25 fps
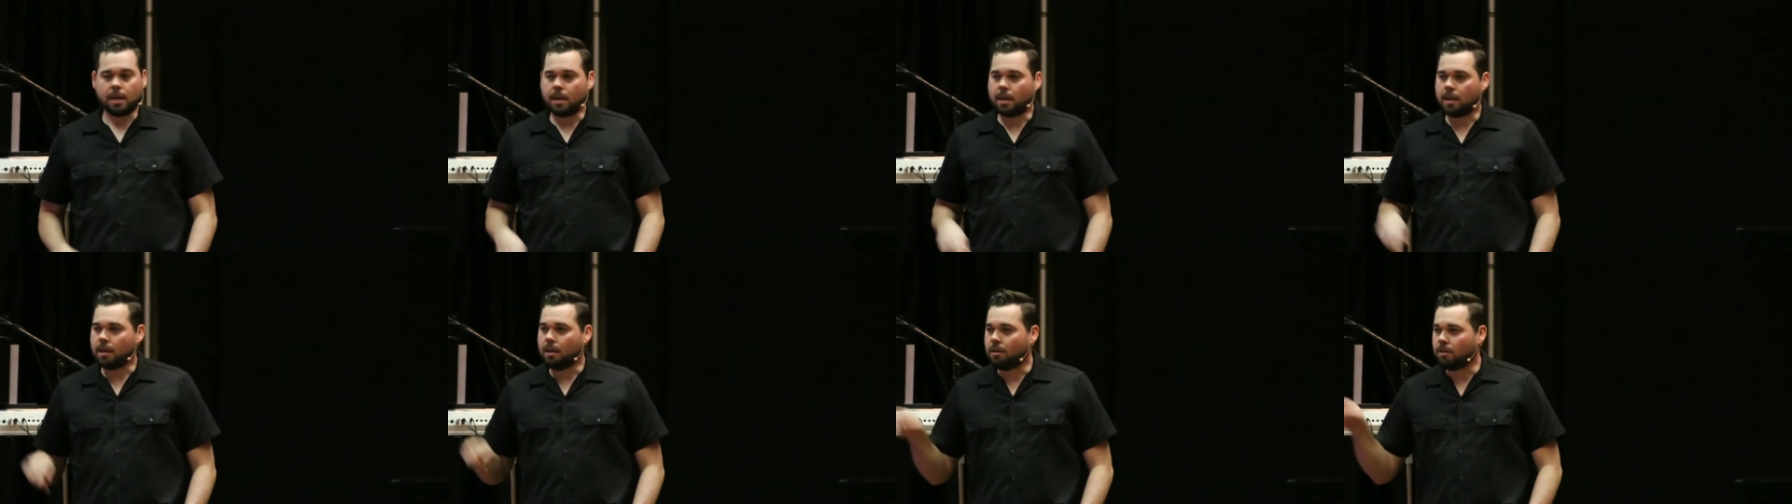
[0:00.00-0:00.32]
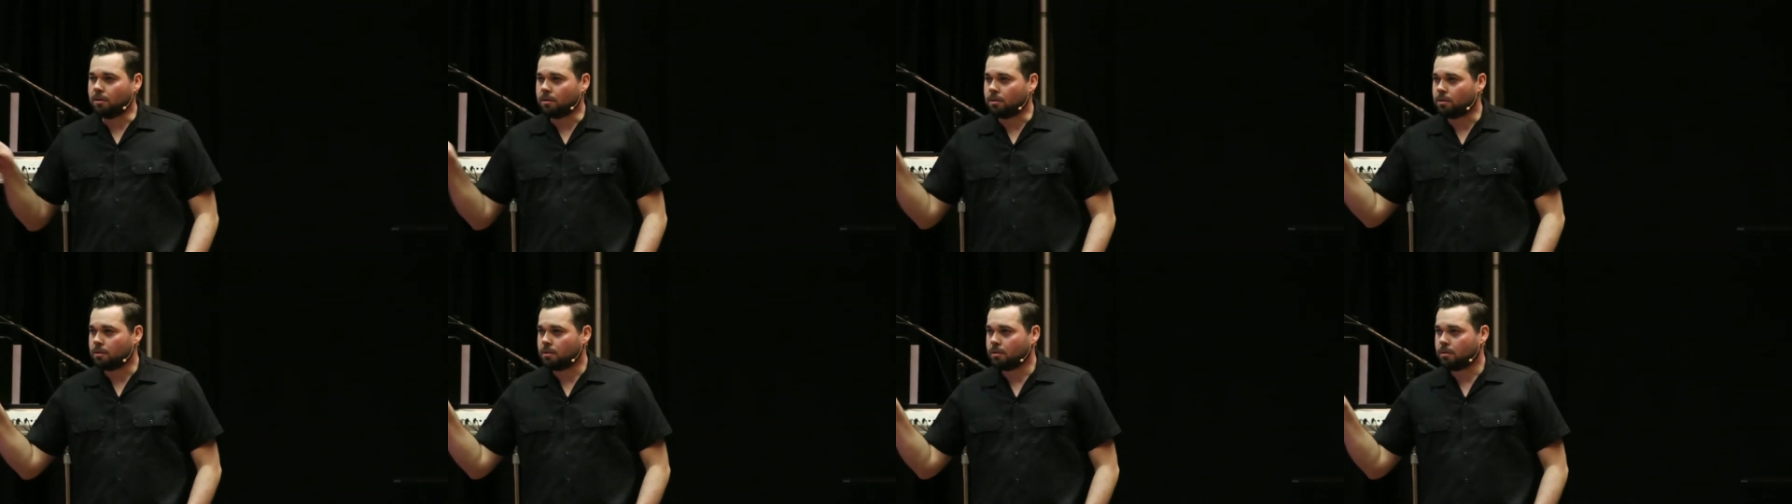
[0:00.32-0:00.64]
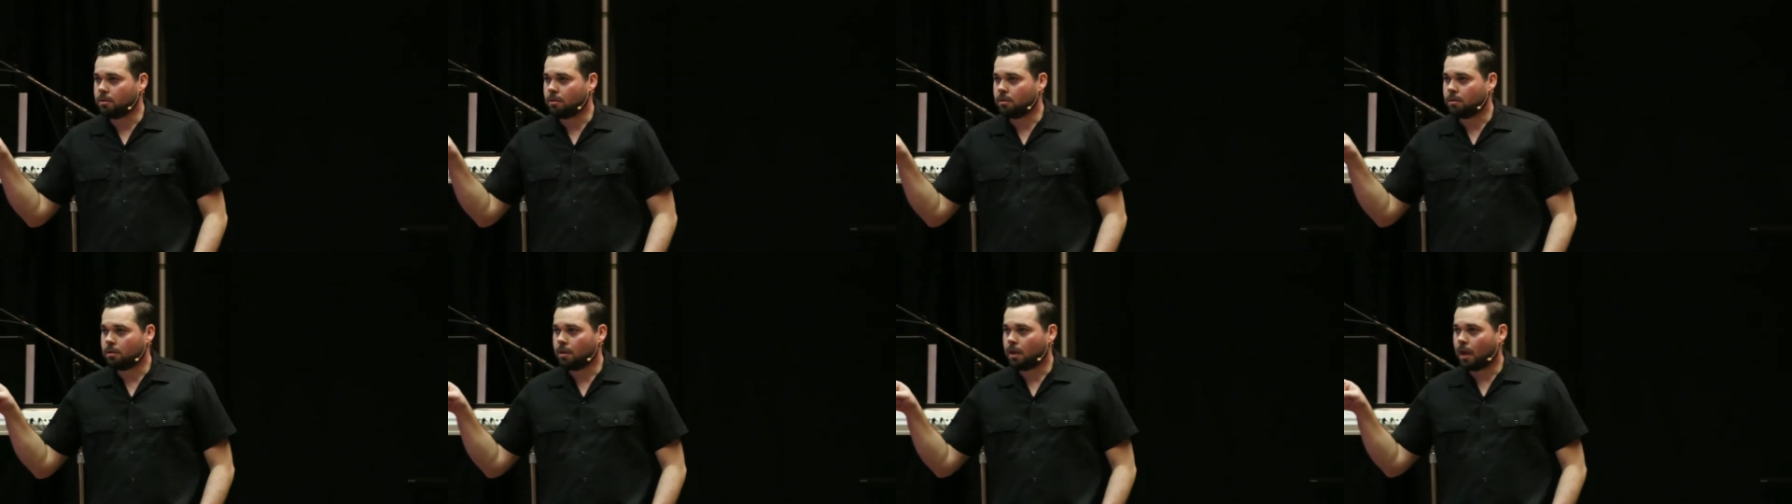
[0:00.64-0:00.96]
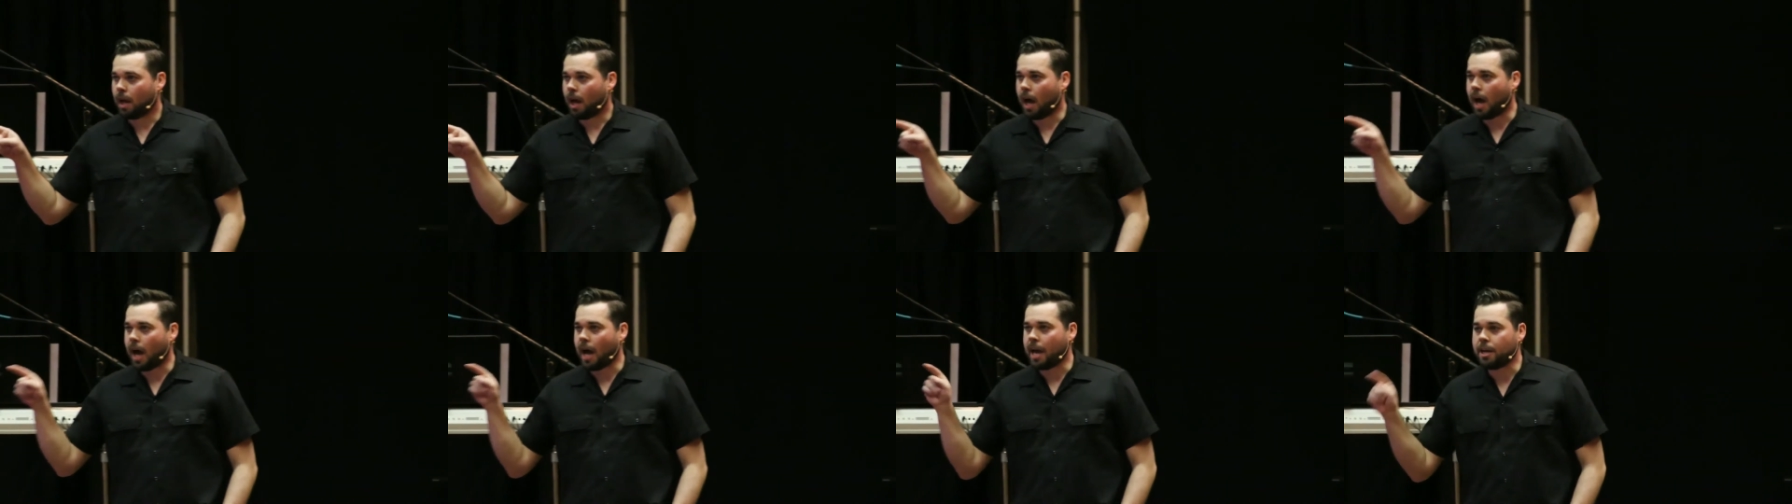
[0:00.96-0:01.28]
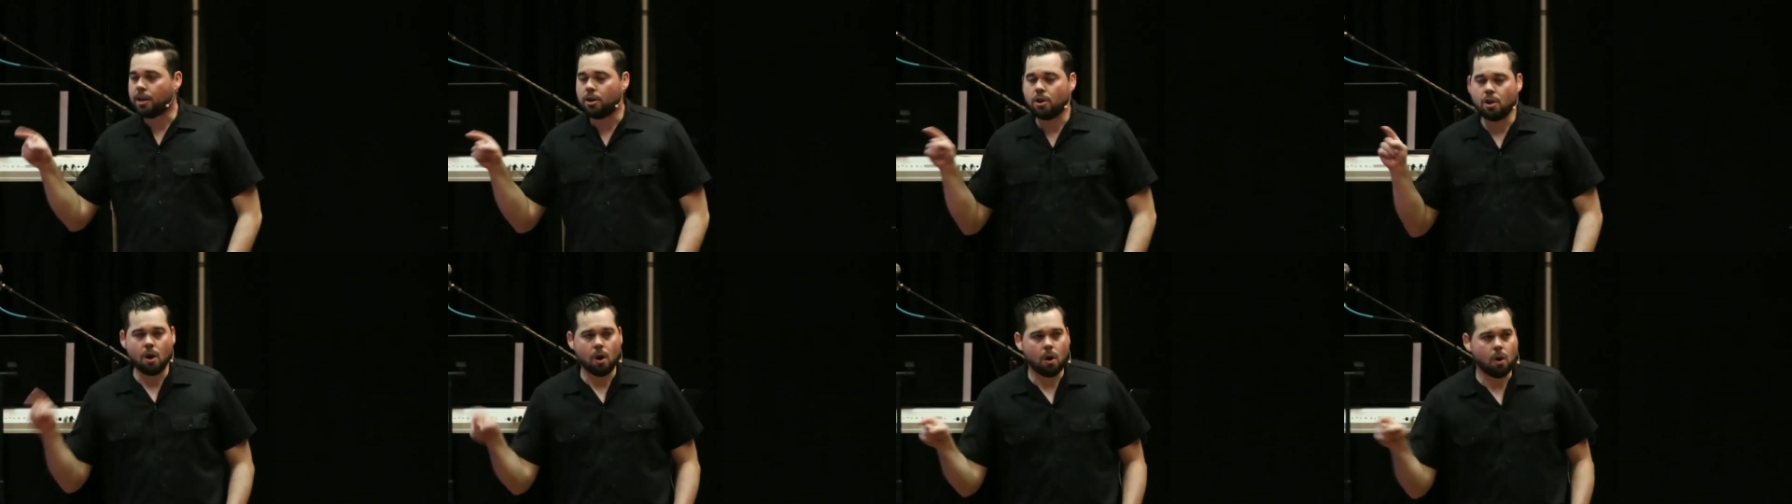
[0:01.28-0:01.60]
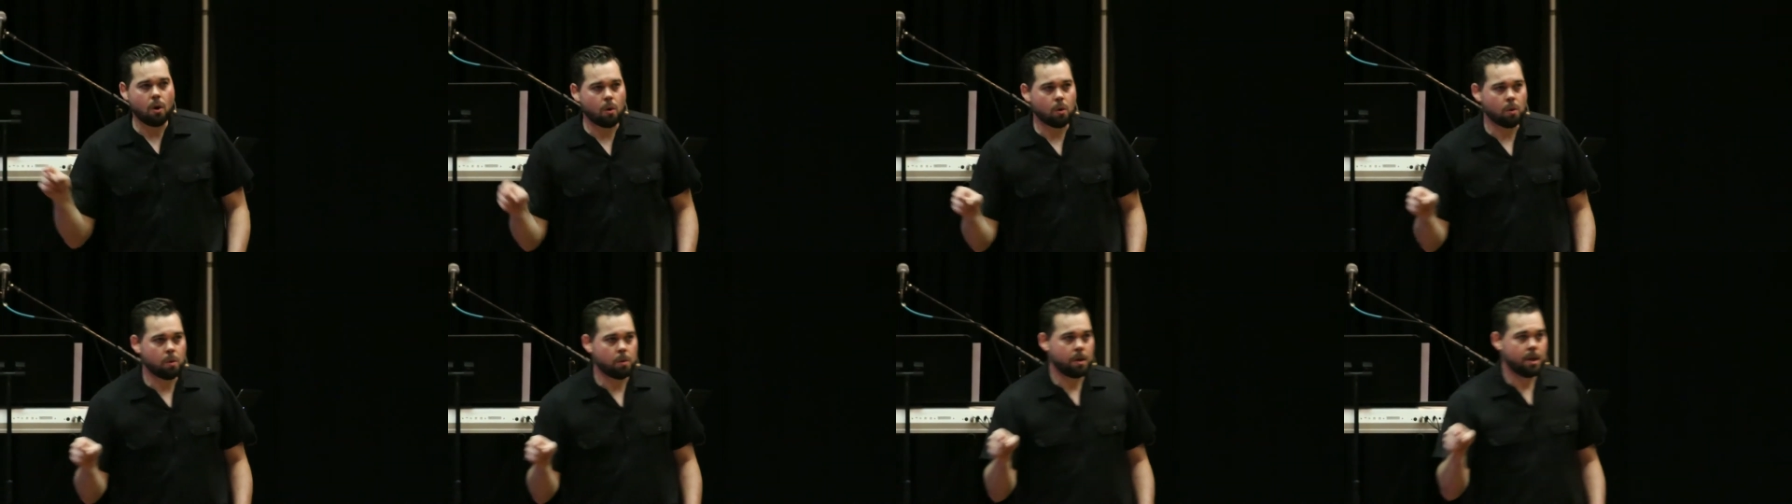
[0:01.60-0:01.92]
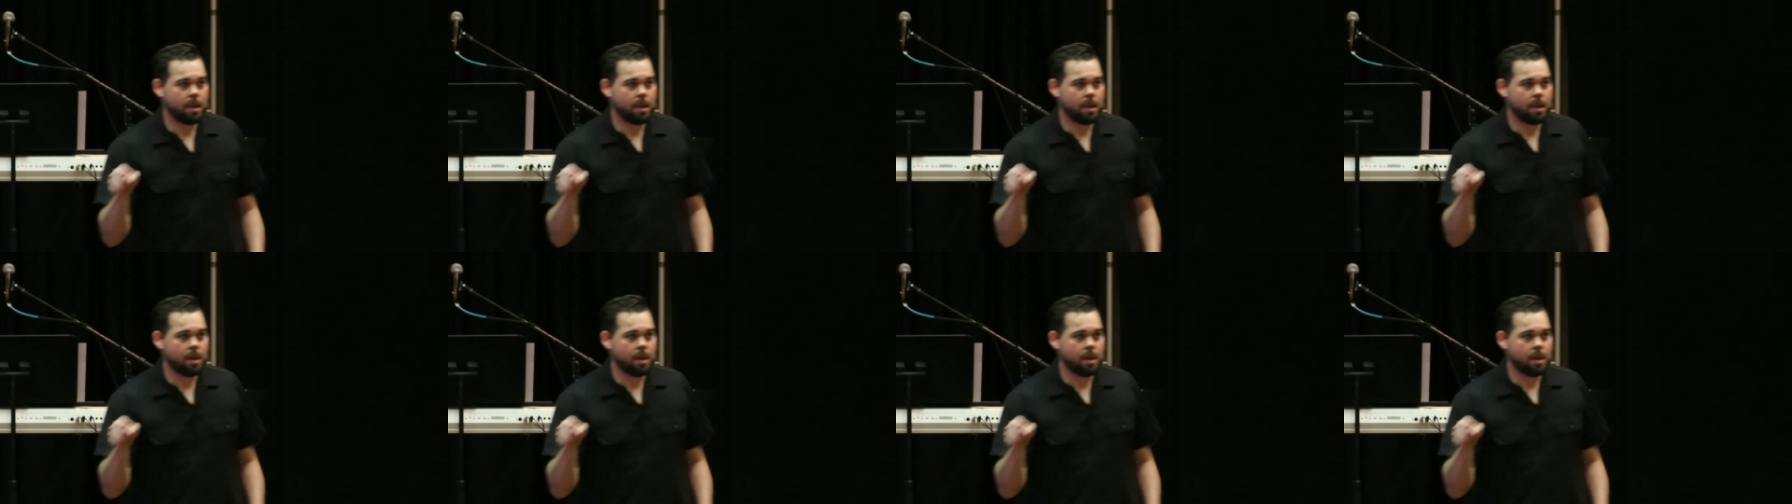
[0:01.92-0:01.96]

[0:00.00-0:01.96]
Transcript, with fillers: heals. I know